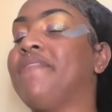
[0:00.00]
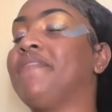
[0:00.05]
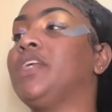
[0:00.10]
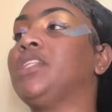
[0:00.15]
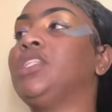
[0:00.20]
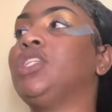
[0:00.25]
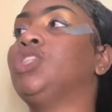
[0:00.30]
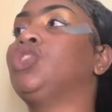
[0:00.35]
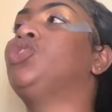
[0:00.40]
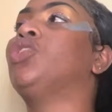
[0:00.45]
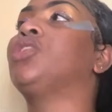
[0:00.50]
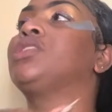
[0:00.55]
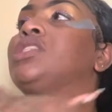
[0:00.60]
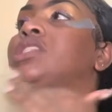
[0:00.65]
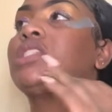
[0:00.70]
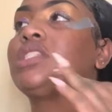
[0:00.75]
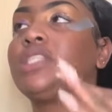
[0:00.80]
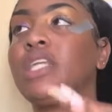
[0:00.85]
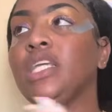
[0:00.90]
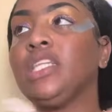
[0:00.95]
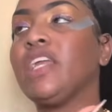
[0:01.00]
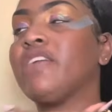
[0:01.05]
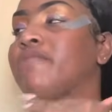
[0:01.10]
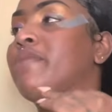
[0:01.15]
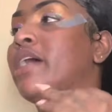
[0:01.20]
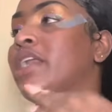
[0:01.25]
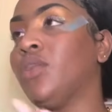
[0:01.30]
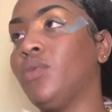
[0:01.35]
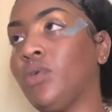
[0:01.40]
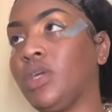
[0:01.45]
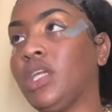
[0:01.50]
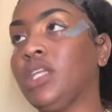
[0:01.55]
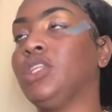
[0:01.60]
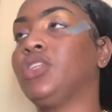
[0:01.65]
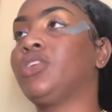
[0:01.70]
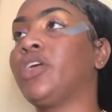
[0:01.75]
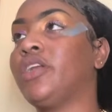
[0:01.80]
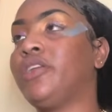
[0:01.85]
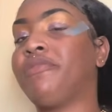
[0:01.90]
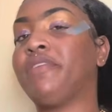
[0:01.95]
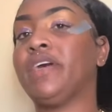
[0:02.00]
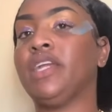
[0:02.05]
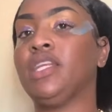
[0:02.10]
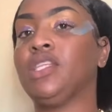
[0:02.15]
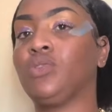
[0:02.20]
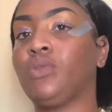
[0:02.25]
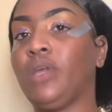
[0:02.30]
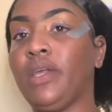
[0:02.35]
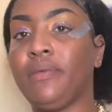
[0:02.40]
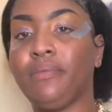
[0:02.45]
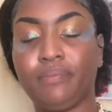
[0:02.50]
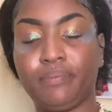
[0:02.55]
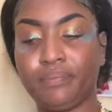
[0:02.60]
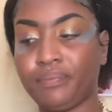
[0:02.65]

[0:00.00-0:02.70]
Kitty is just Kitty. Everybody know Kitty. Turn the fan this way.